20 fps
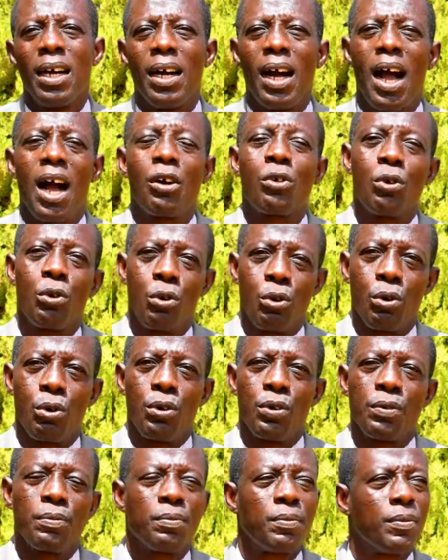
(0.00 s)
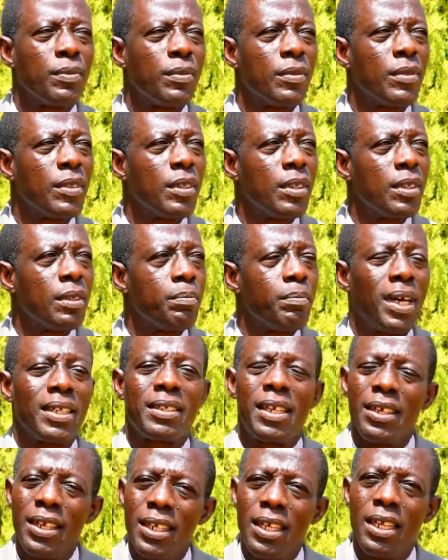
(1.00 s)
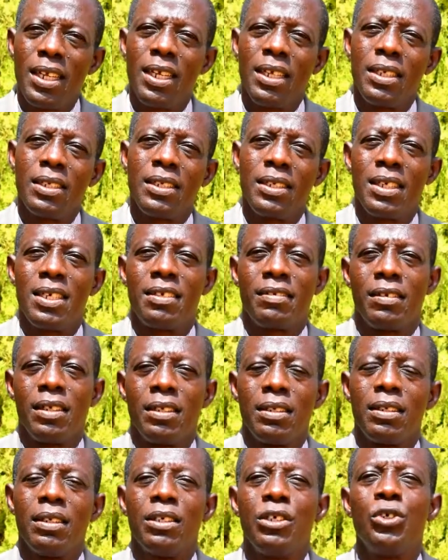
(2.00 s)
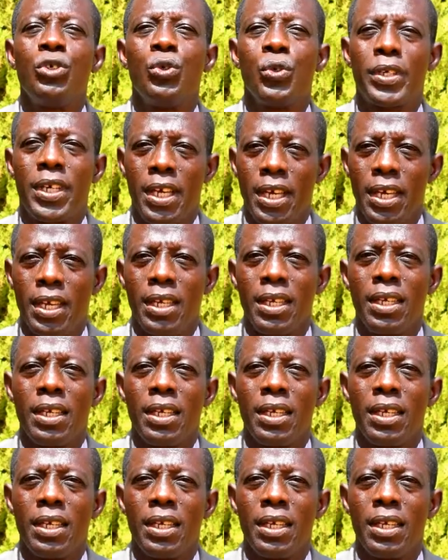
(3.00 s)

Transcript: Agogo, but currently she is in UK,